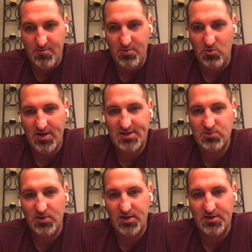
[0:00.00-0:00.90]
But what I
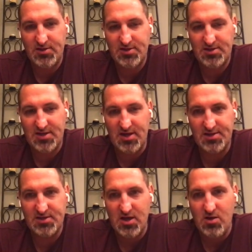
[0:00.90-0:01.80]
just want you to say
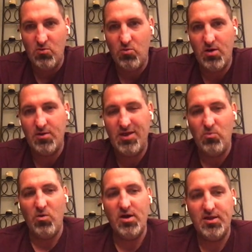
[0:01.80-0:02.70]
is where they
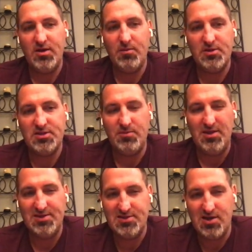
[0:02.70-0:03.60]
wanted the numbers to be,
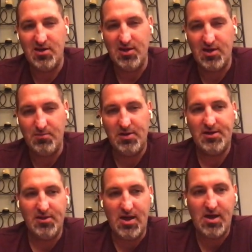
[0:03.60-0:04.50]
this is kind of like
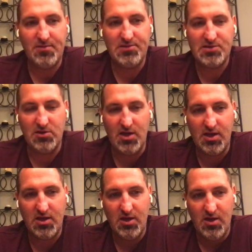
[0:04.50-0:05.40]
compared to that. So
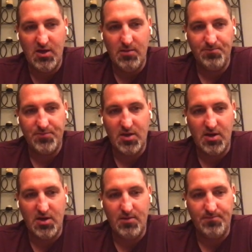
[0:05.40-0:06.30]
like
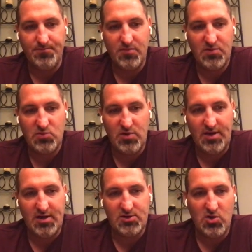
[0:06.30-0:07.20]

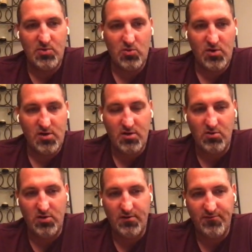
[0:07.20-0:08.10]
in October, we're
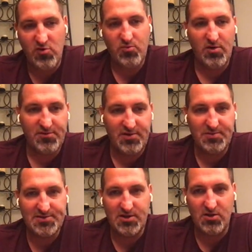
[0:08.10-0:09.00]
only
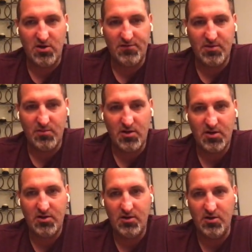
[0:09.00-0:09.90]
4.3% off the
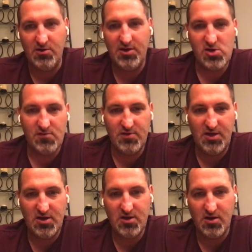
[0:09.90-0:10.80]
mark, year over
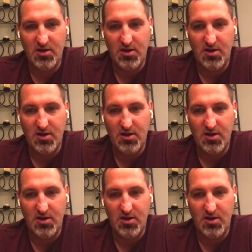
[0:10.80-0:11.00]
year.